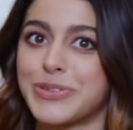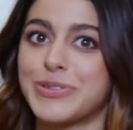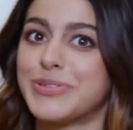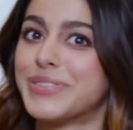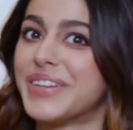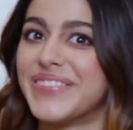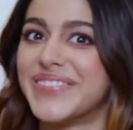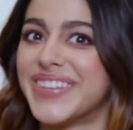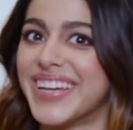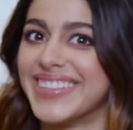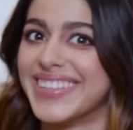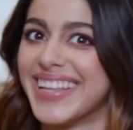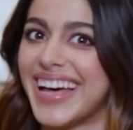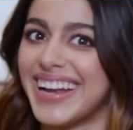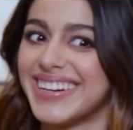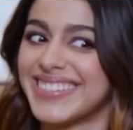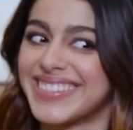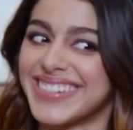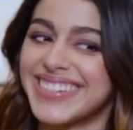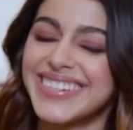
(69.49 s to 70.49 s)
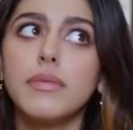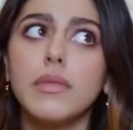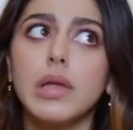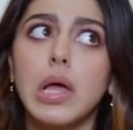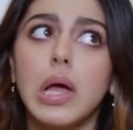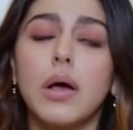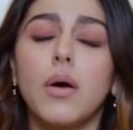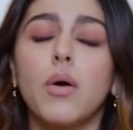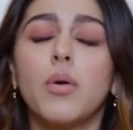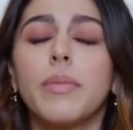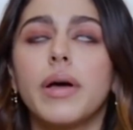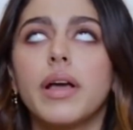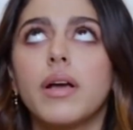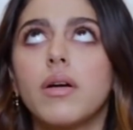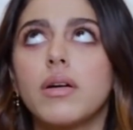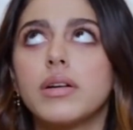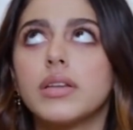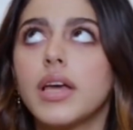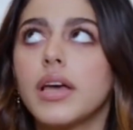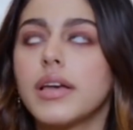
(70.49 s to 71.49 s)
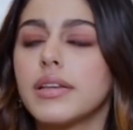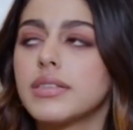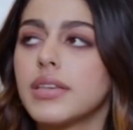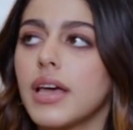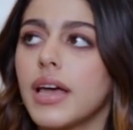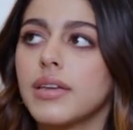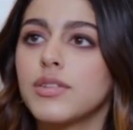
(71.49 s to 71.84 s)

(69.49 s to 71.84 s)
You shouldn't have done that. Oh my god, yes.